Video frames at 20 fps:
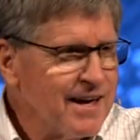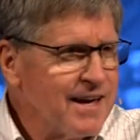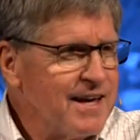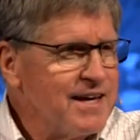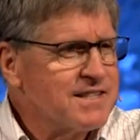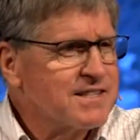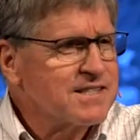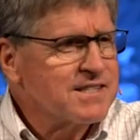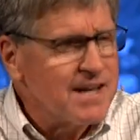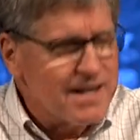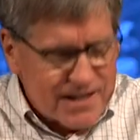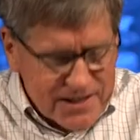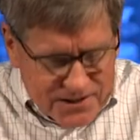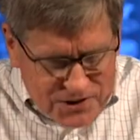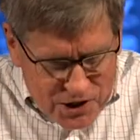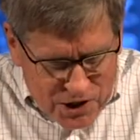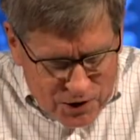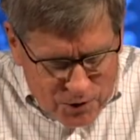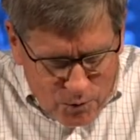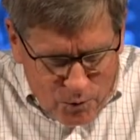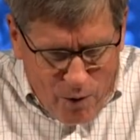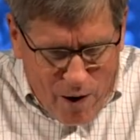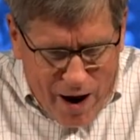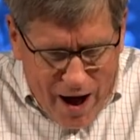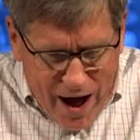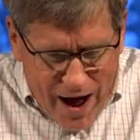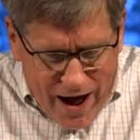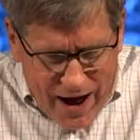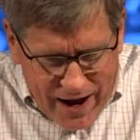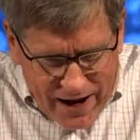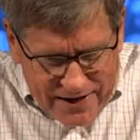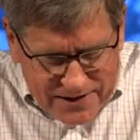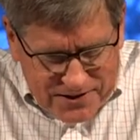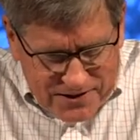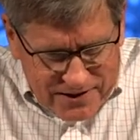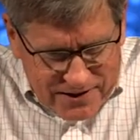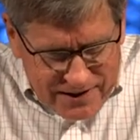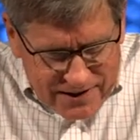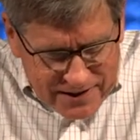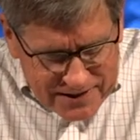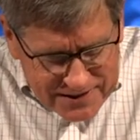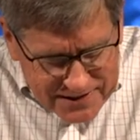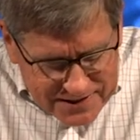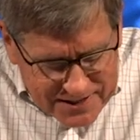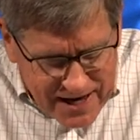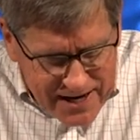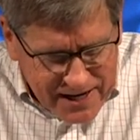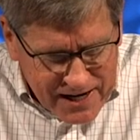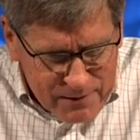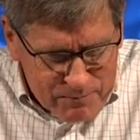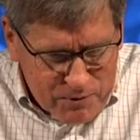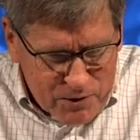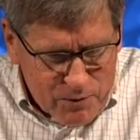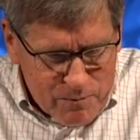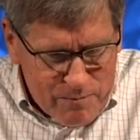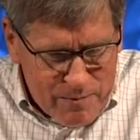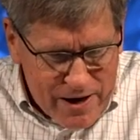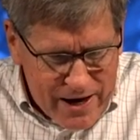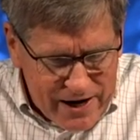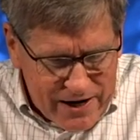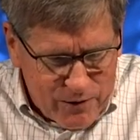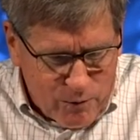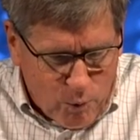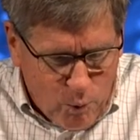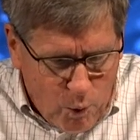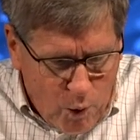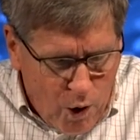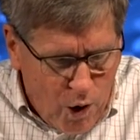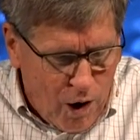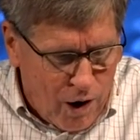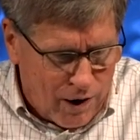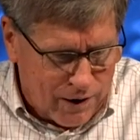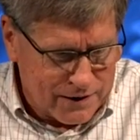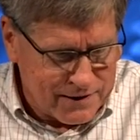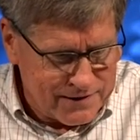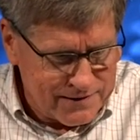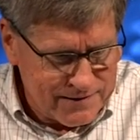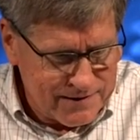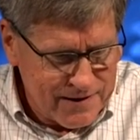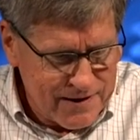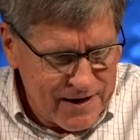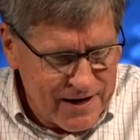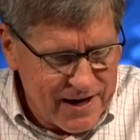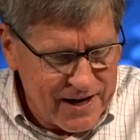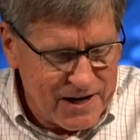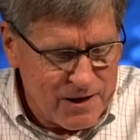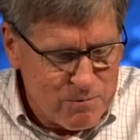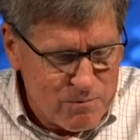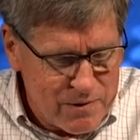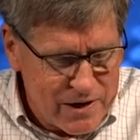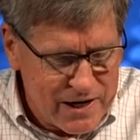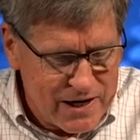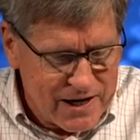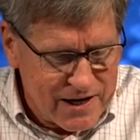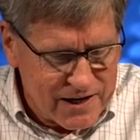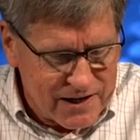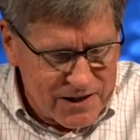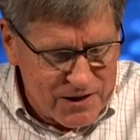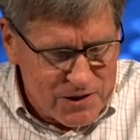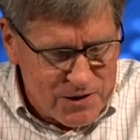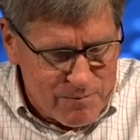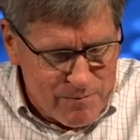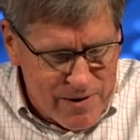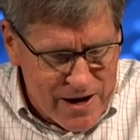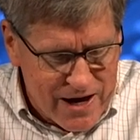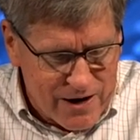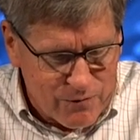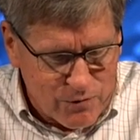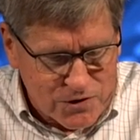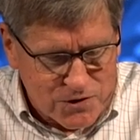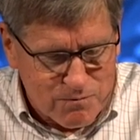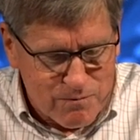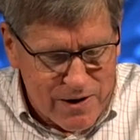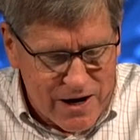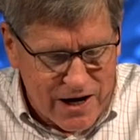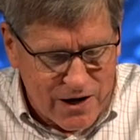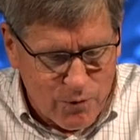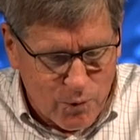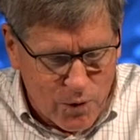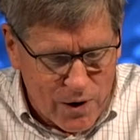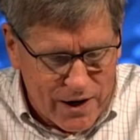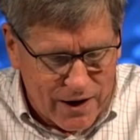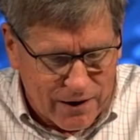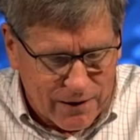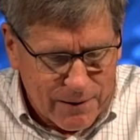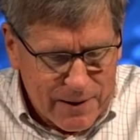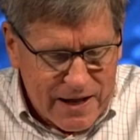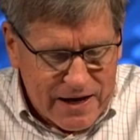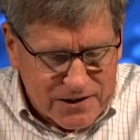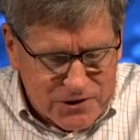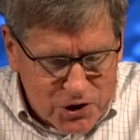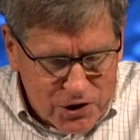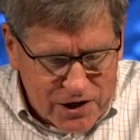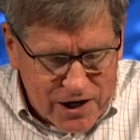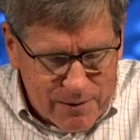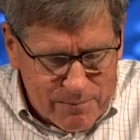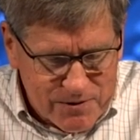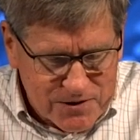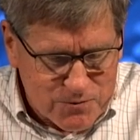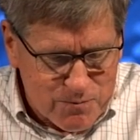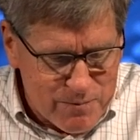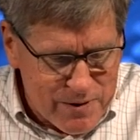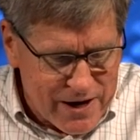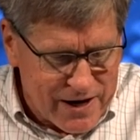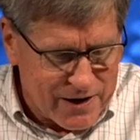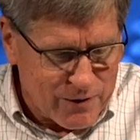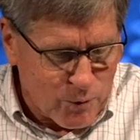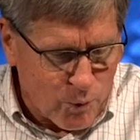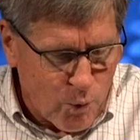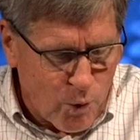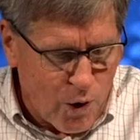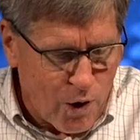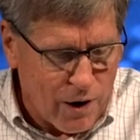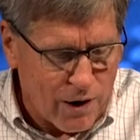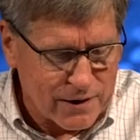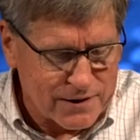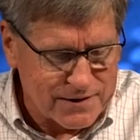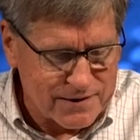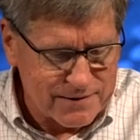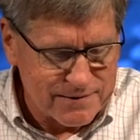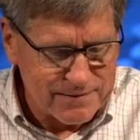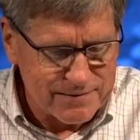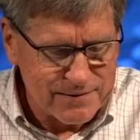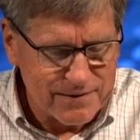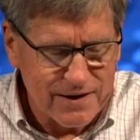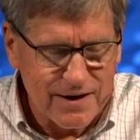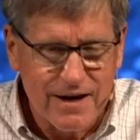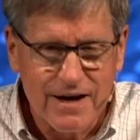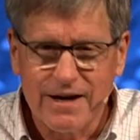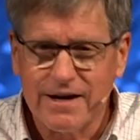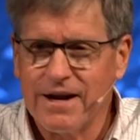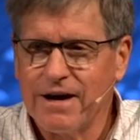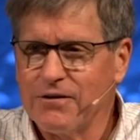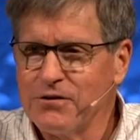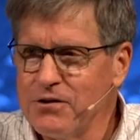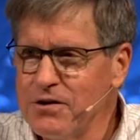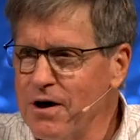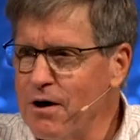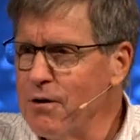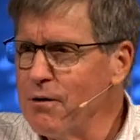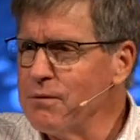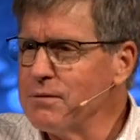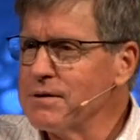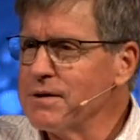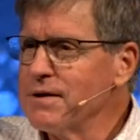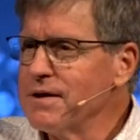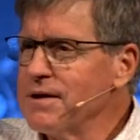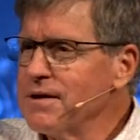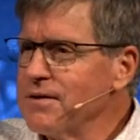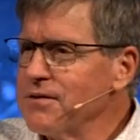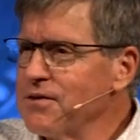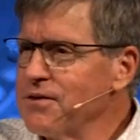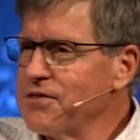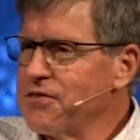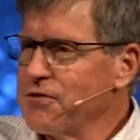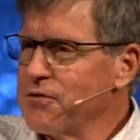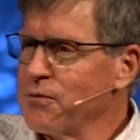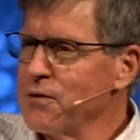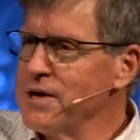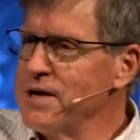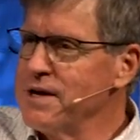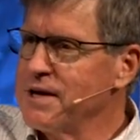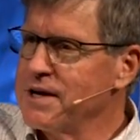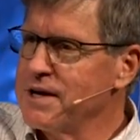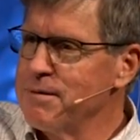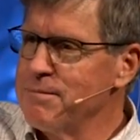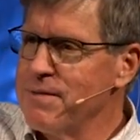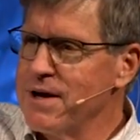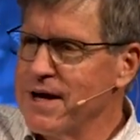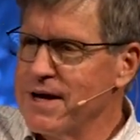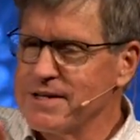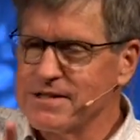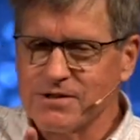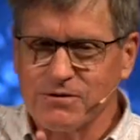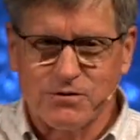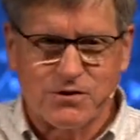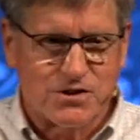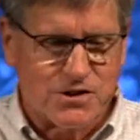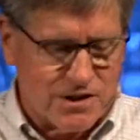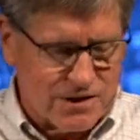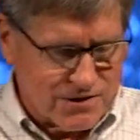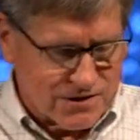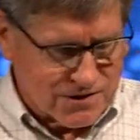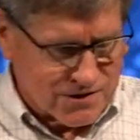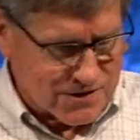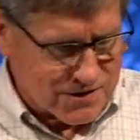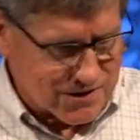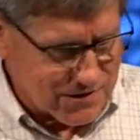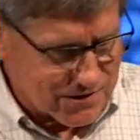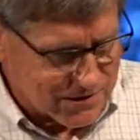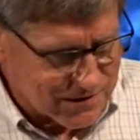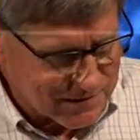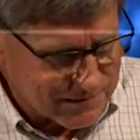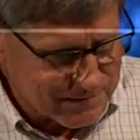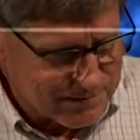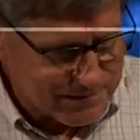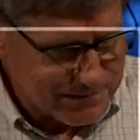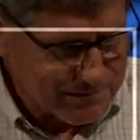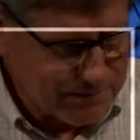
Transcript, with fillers: he says, Rise, take up your bed and walk. And immediately the man was made well, took up his bed, and walked. Now, note the three commands of Jesus here.